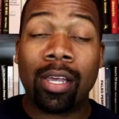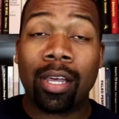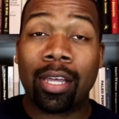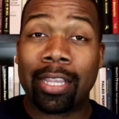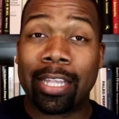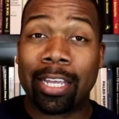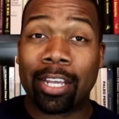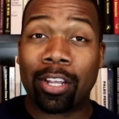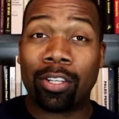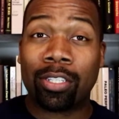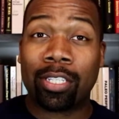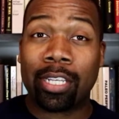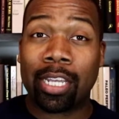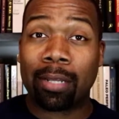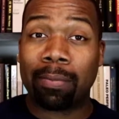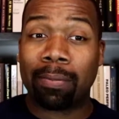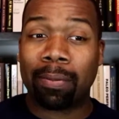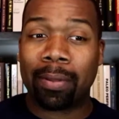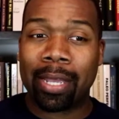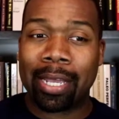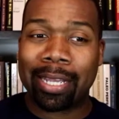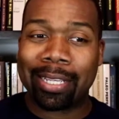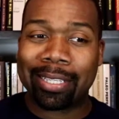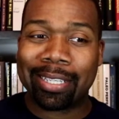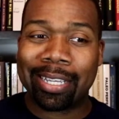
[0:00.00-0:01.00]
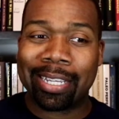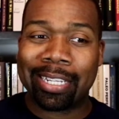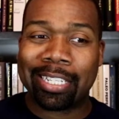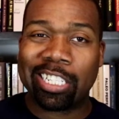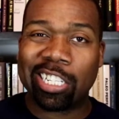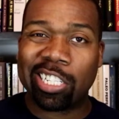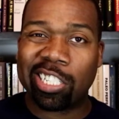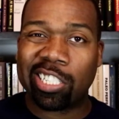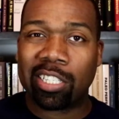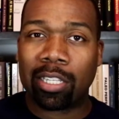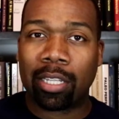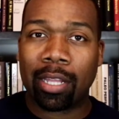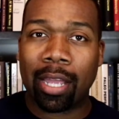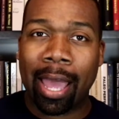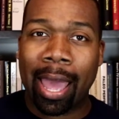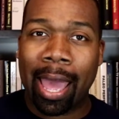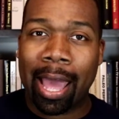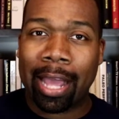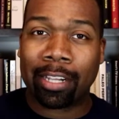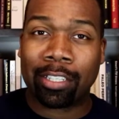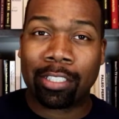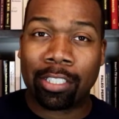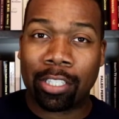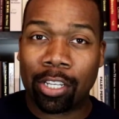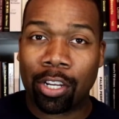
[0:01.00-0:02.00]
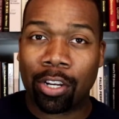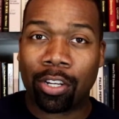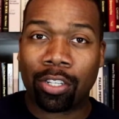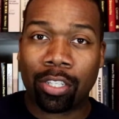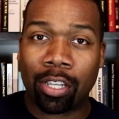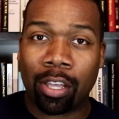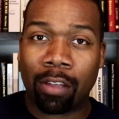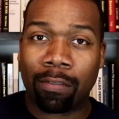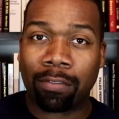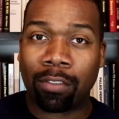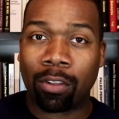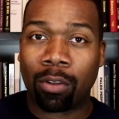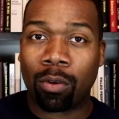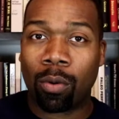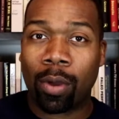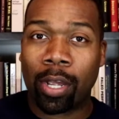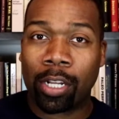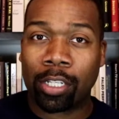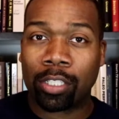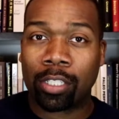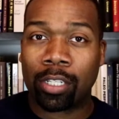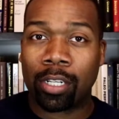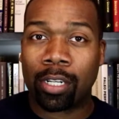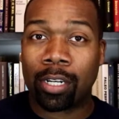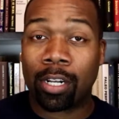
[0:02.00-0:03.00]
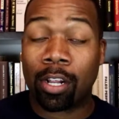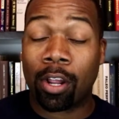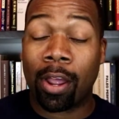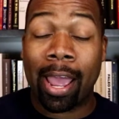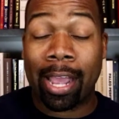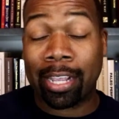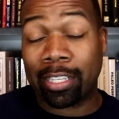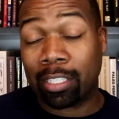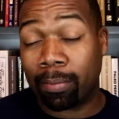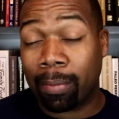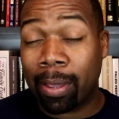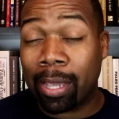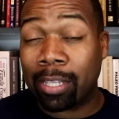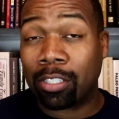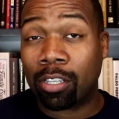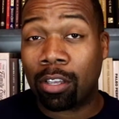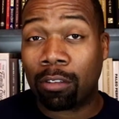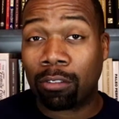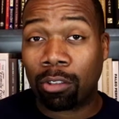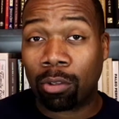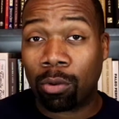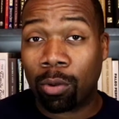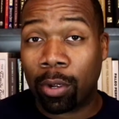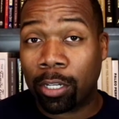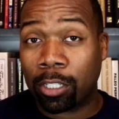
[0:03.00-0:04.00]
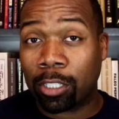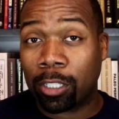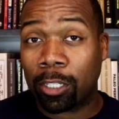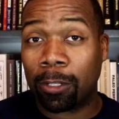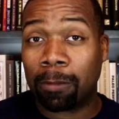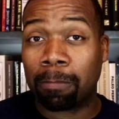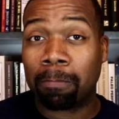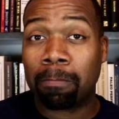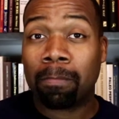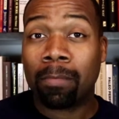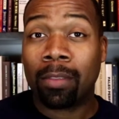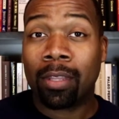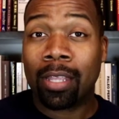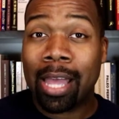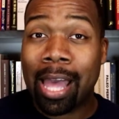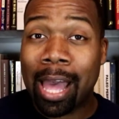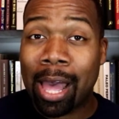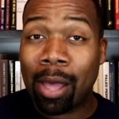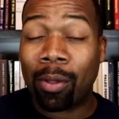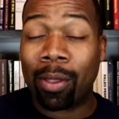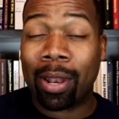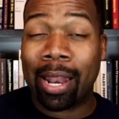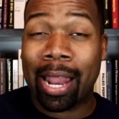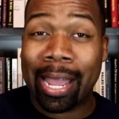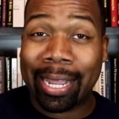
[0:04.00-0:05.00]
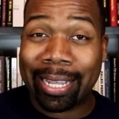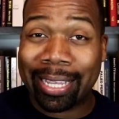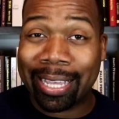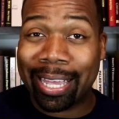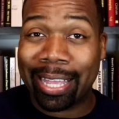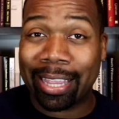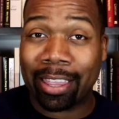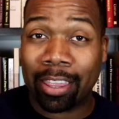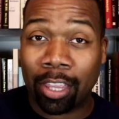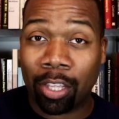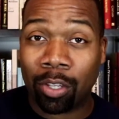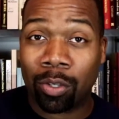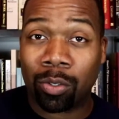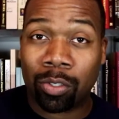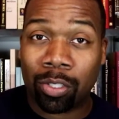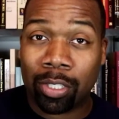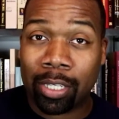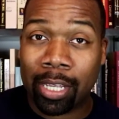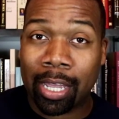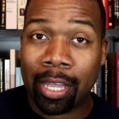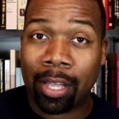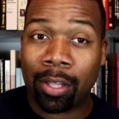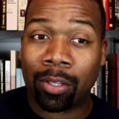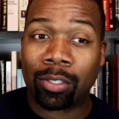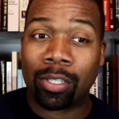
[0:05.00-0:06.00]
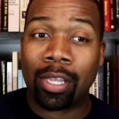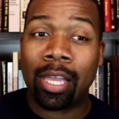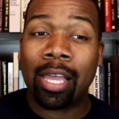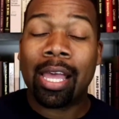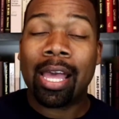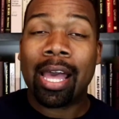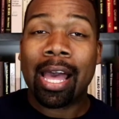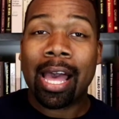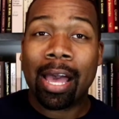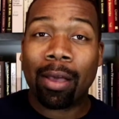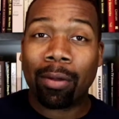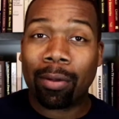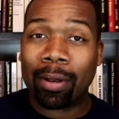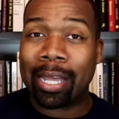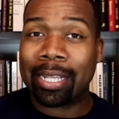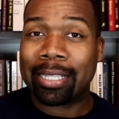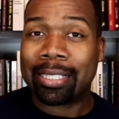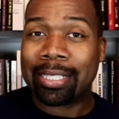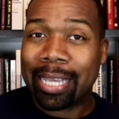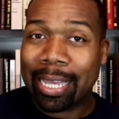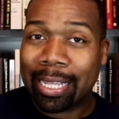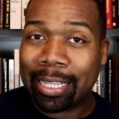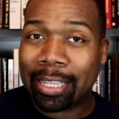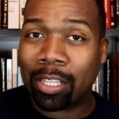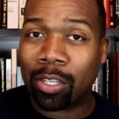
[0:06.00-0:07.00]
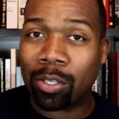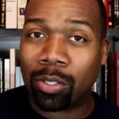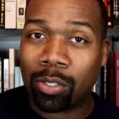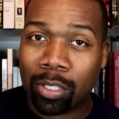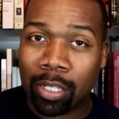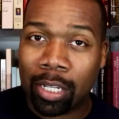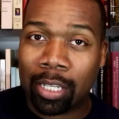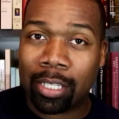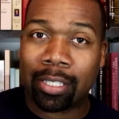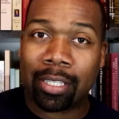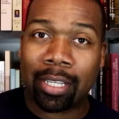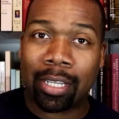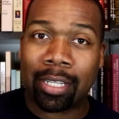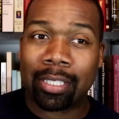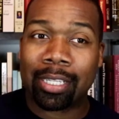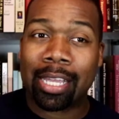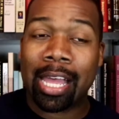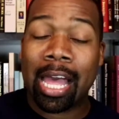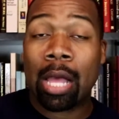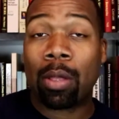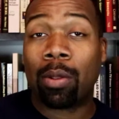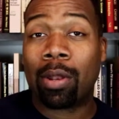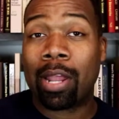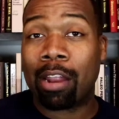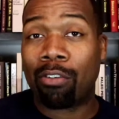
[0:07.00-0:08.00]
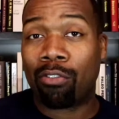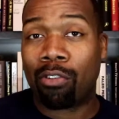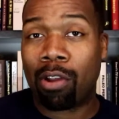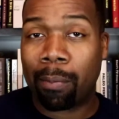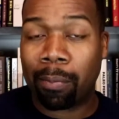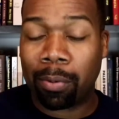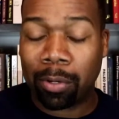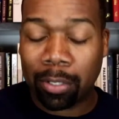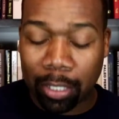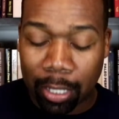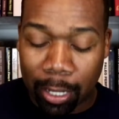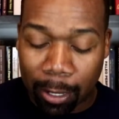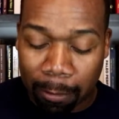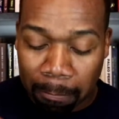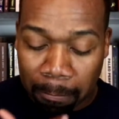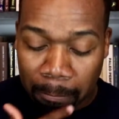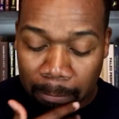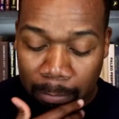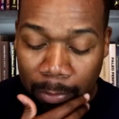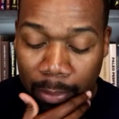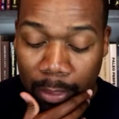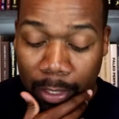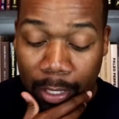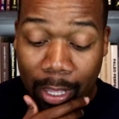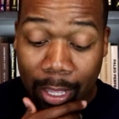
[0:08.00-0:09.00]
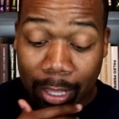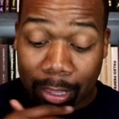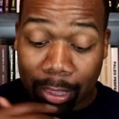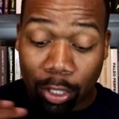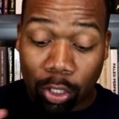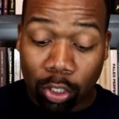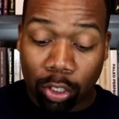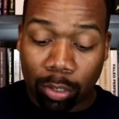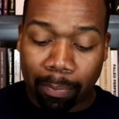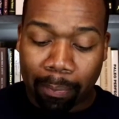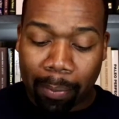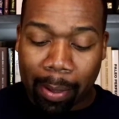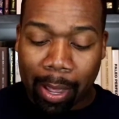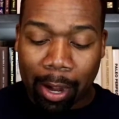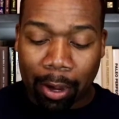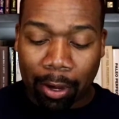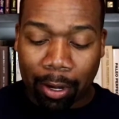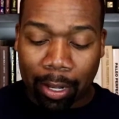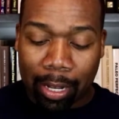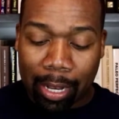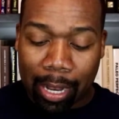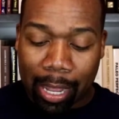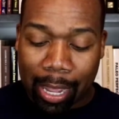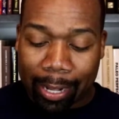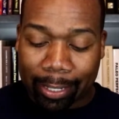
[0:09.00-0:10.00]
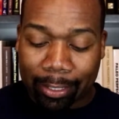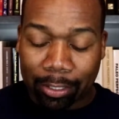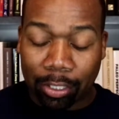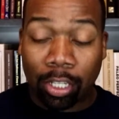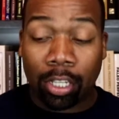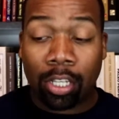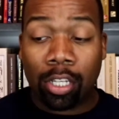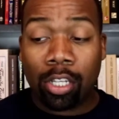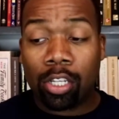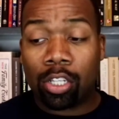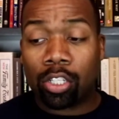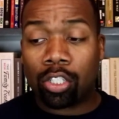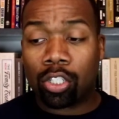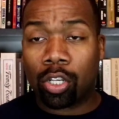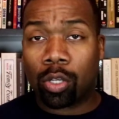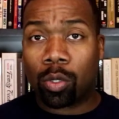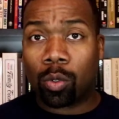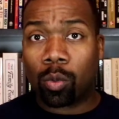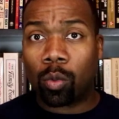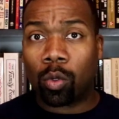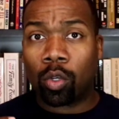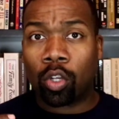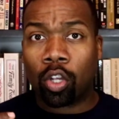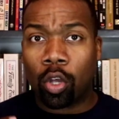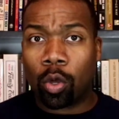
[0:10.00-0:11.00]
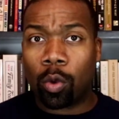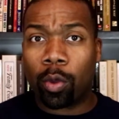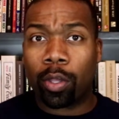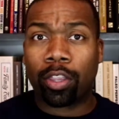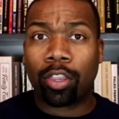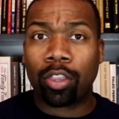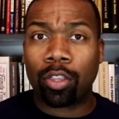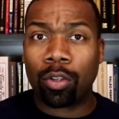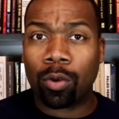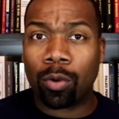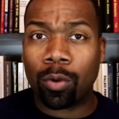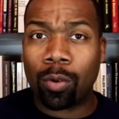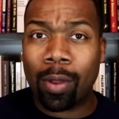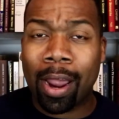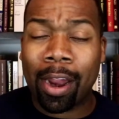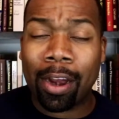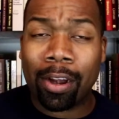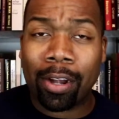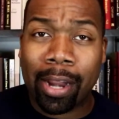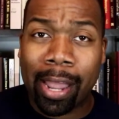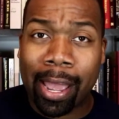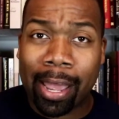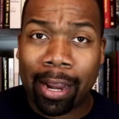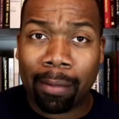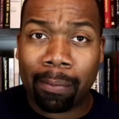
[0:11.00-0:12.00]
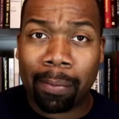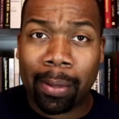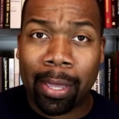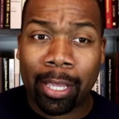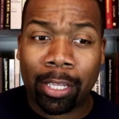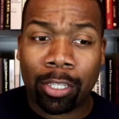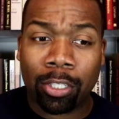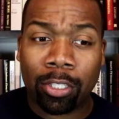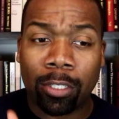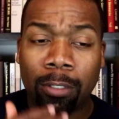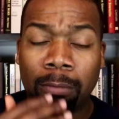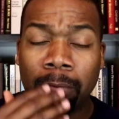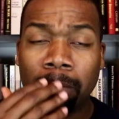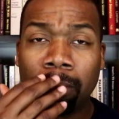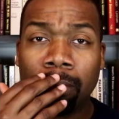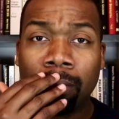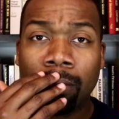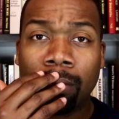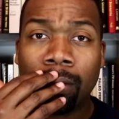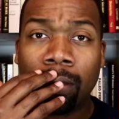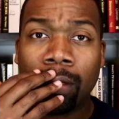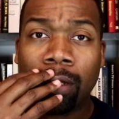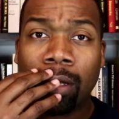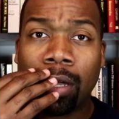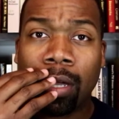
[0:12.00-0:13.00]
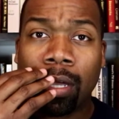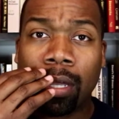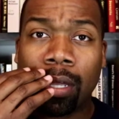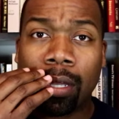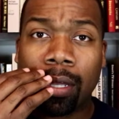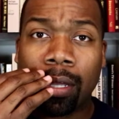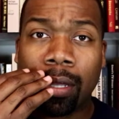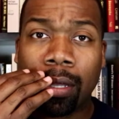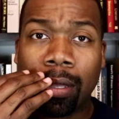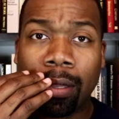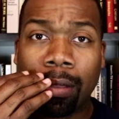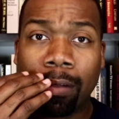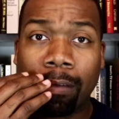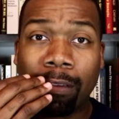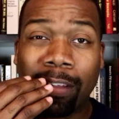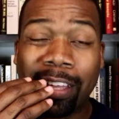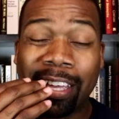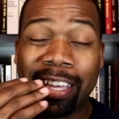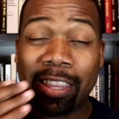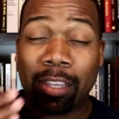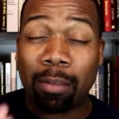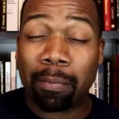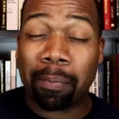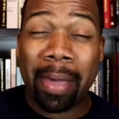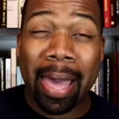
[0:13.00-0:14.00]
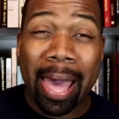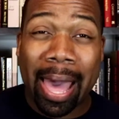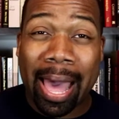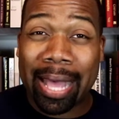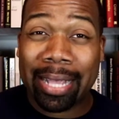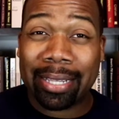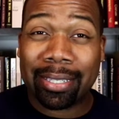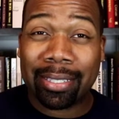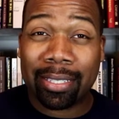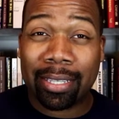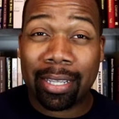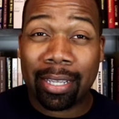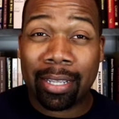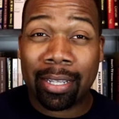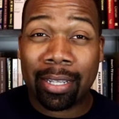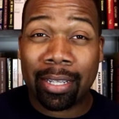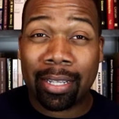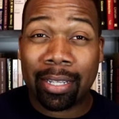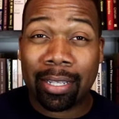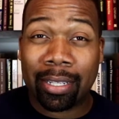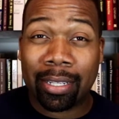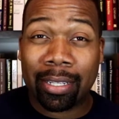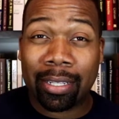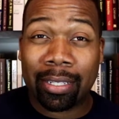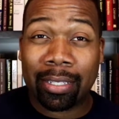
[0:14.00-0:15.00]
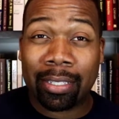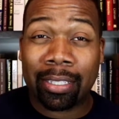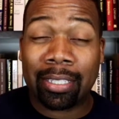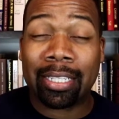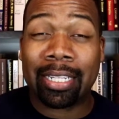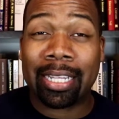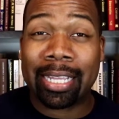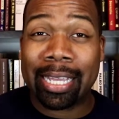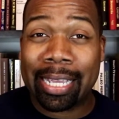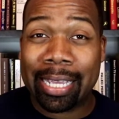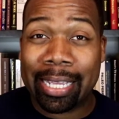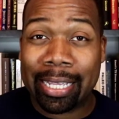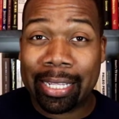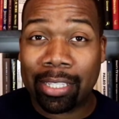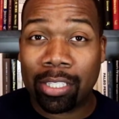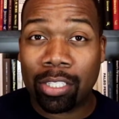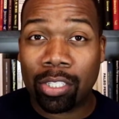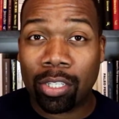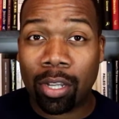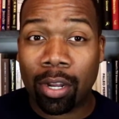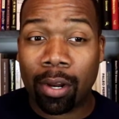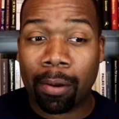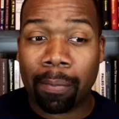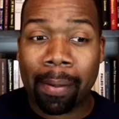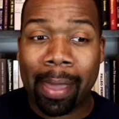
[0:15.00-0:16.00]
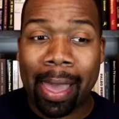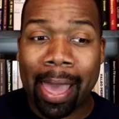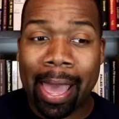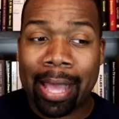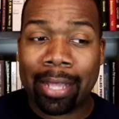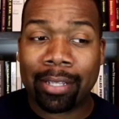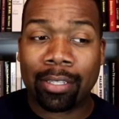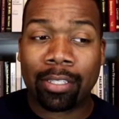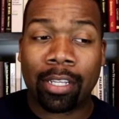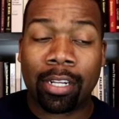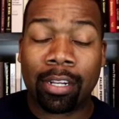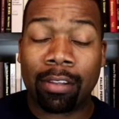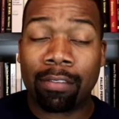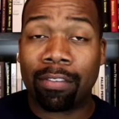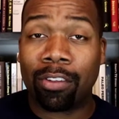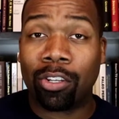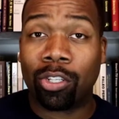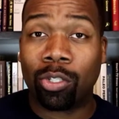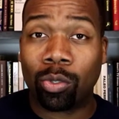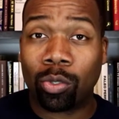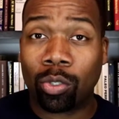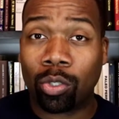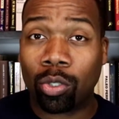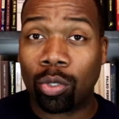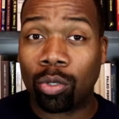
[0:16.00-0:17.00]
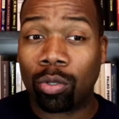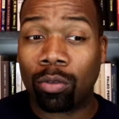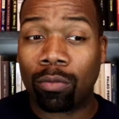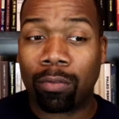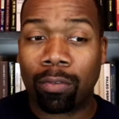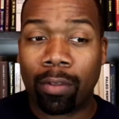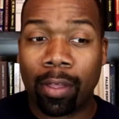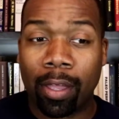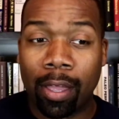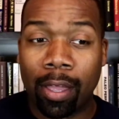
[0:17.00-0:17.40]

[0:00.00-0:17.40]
They're going to take place. It's just asking yourself the question, or asking myself the question, how will I get those sales? How will I take those listings? How will I represent those buyer clients? So going through our database, either past leads or past individuals who